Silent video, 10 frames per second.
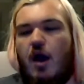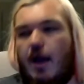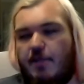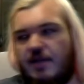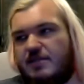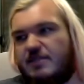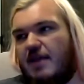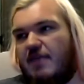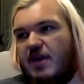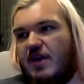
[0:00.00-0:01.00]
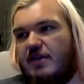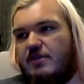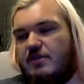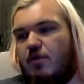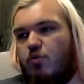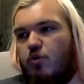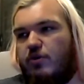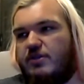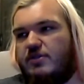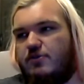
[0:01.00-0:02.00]
I'm going to send these
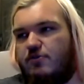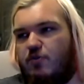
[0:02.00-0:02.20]
awards to the